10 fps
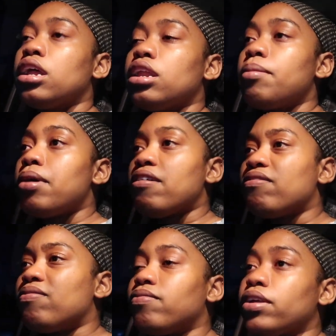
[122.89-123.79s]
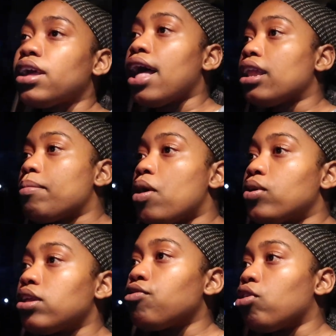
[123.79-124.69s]
them have Cal, them
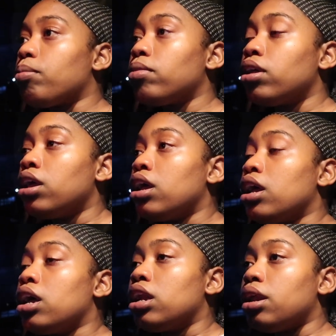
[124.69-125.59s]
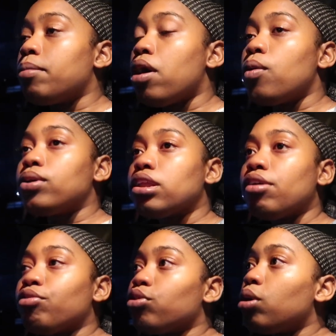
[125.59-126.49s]
always have rum them always
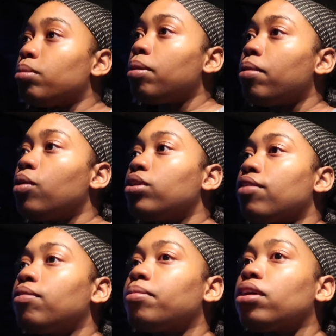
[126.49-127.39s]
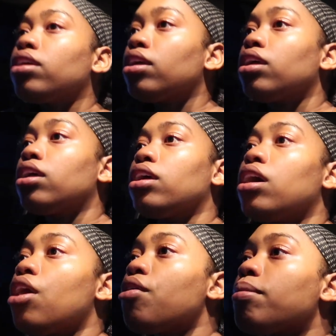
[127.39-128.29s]
have rum them always have them
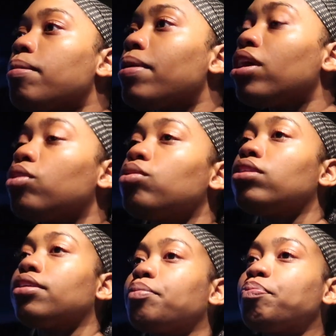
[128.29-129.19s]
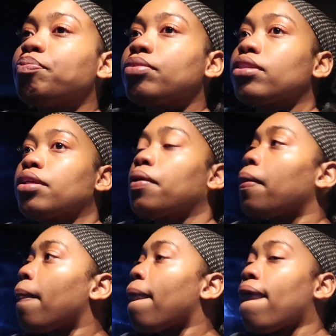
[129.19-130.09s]
rum my
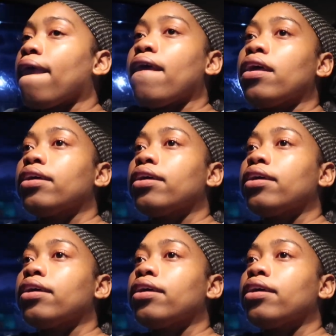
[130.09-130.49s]
youth